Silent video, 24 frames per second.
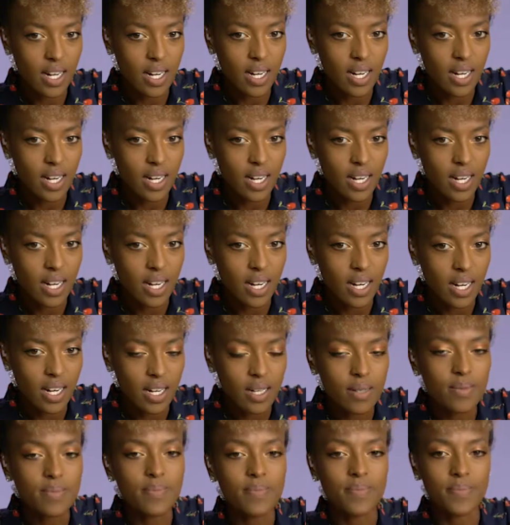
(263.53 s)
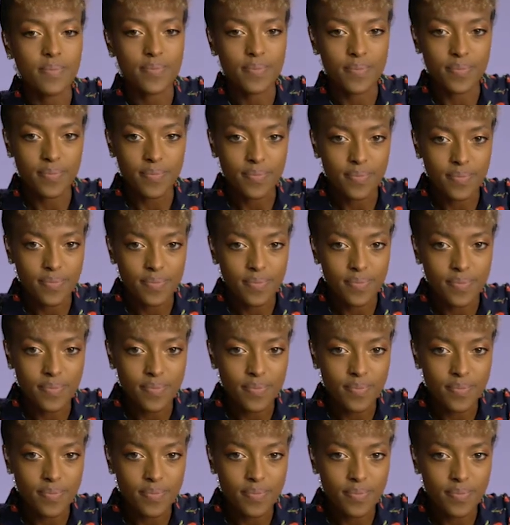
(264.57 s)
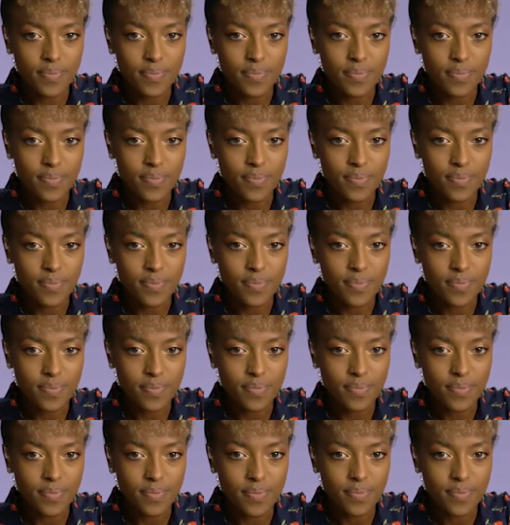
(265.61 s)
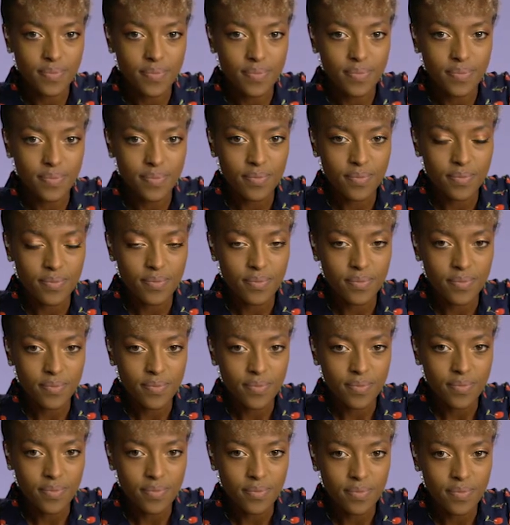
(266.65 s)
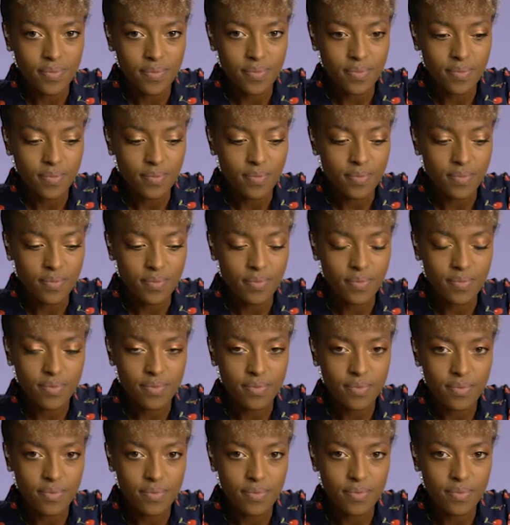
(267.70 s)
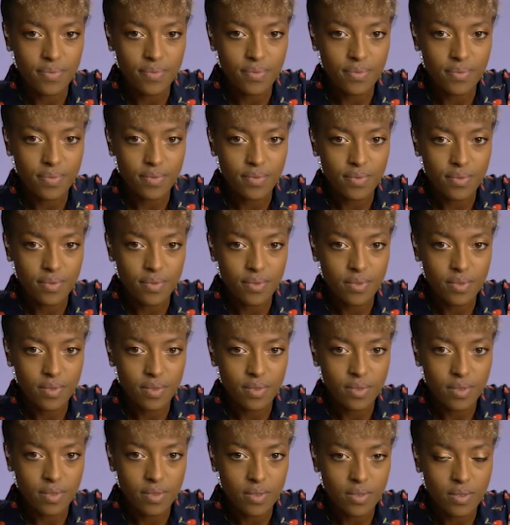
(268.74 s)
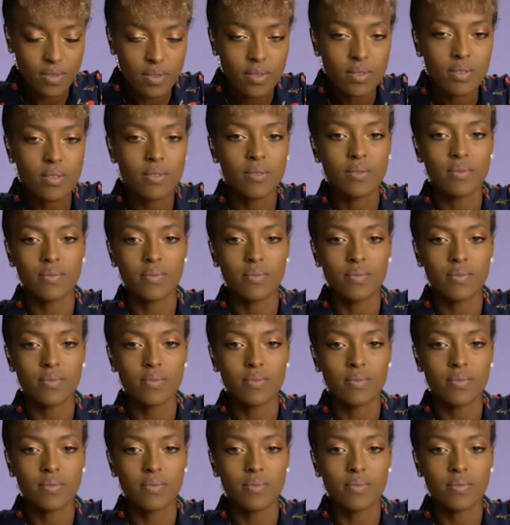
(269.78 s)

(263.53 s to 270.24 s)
(not speaking)